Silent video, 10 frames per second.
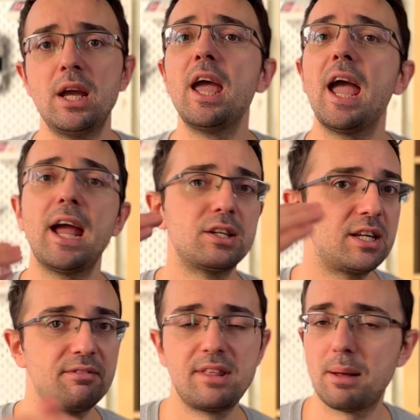and
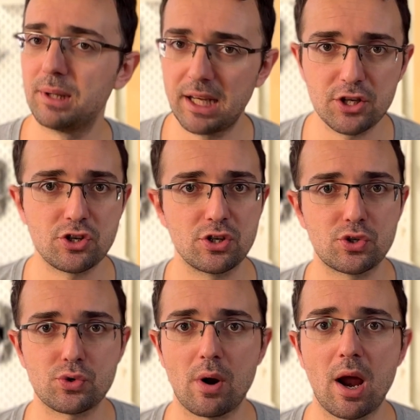give the application a
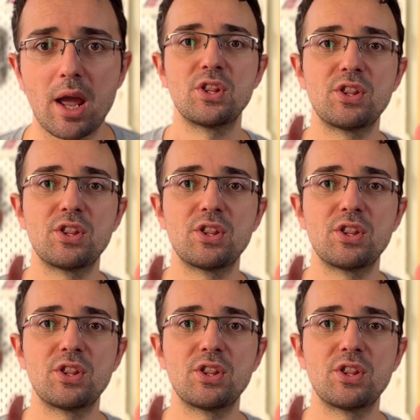try.